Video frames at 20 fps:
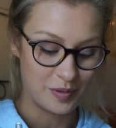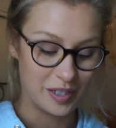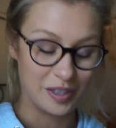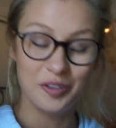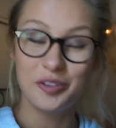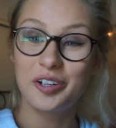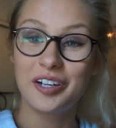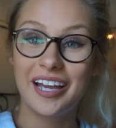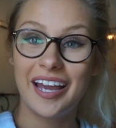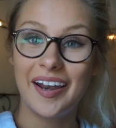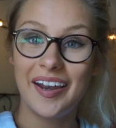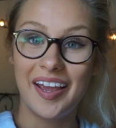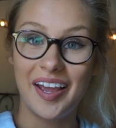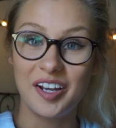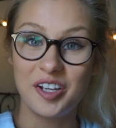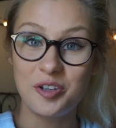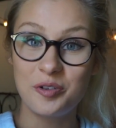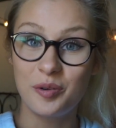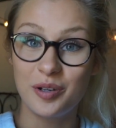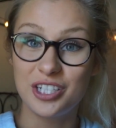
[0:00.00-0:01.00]
can look at it
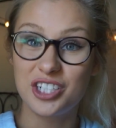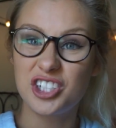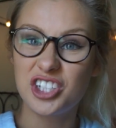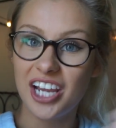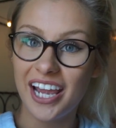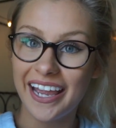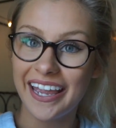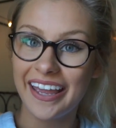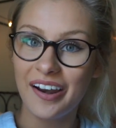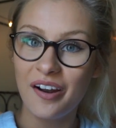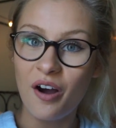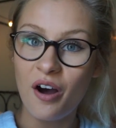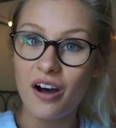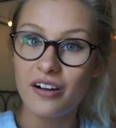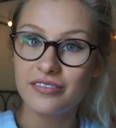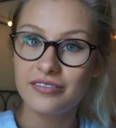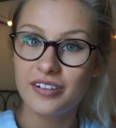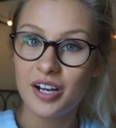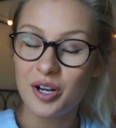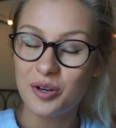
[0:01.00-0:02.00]
and you could check it
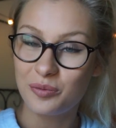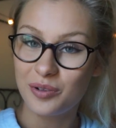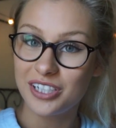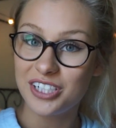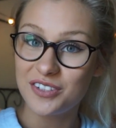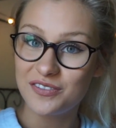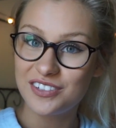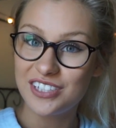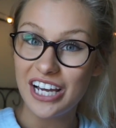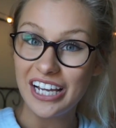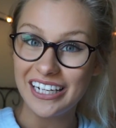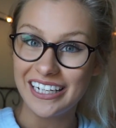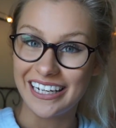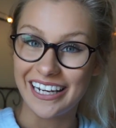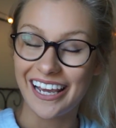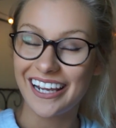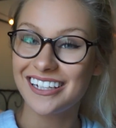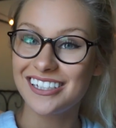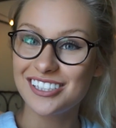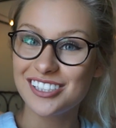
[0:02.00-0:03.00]
off when you've done
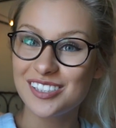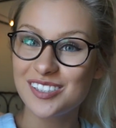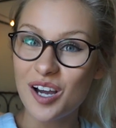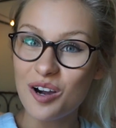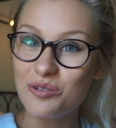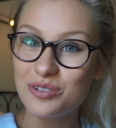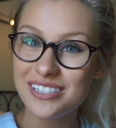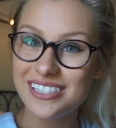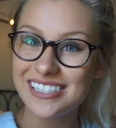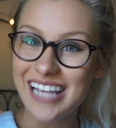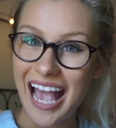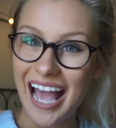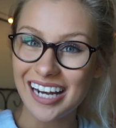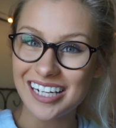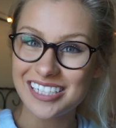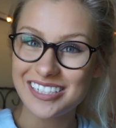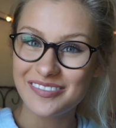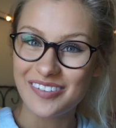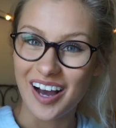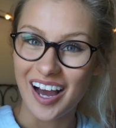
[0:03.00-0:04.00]
it, and it's so
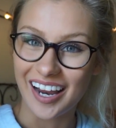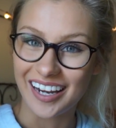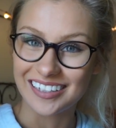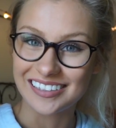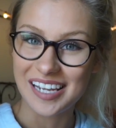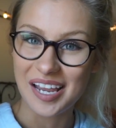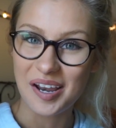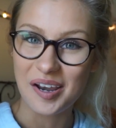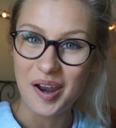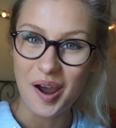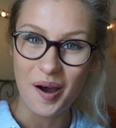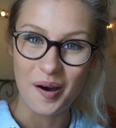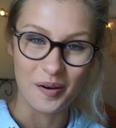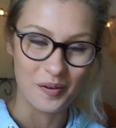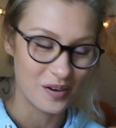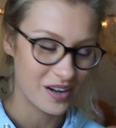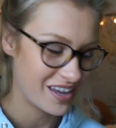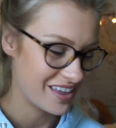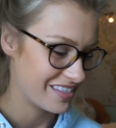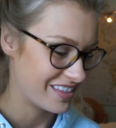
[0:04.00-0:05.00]
satisfying to
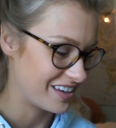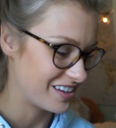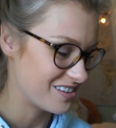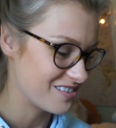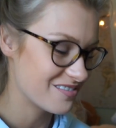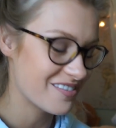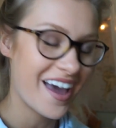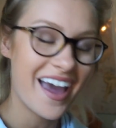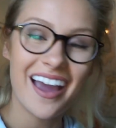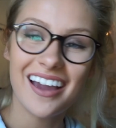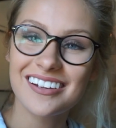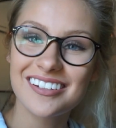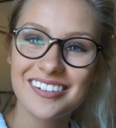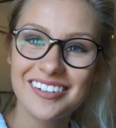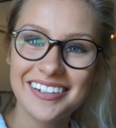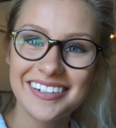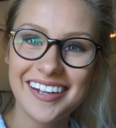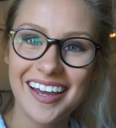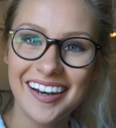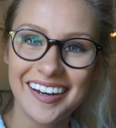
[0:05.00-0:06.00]
know that you've
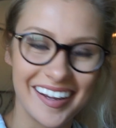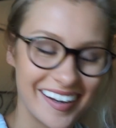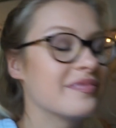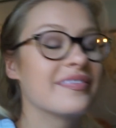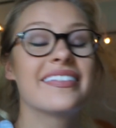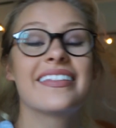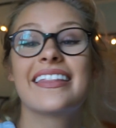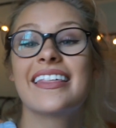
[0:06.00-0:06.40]
actually done it.